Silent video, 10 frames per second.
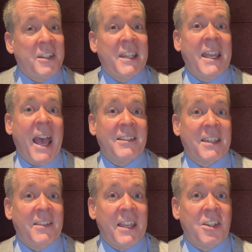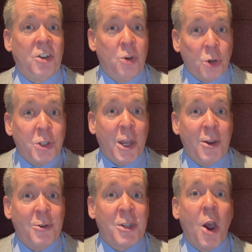to get to this good
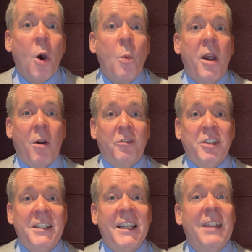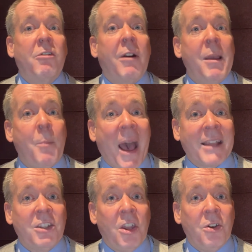news, we're often delivering
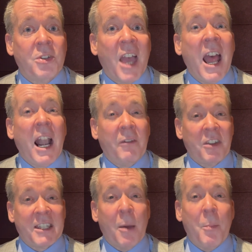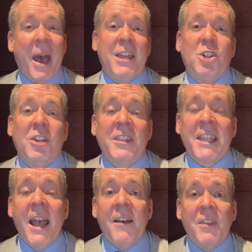bad news. And for some patients,
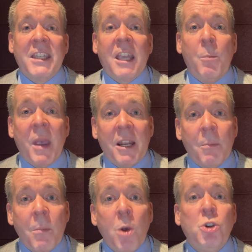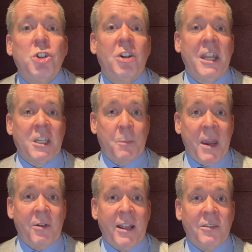this can be an emotional
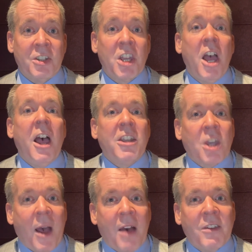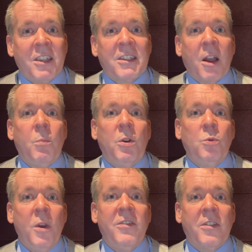experience. So having someone
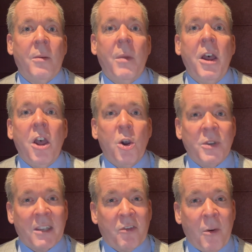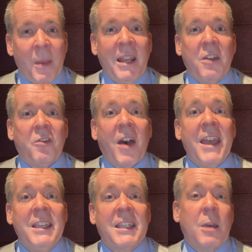with them who is a familiar
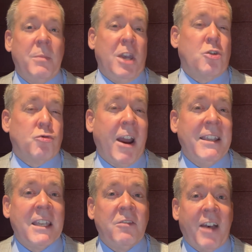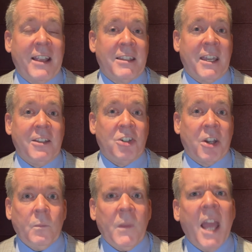face can be a great advantage.
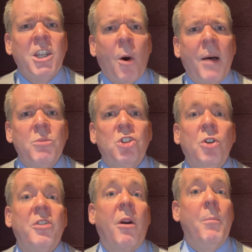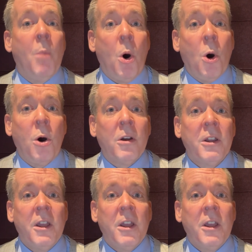Now, I'm sure there are more.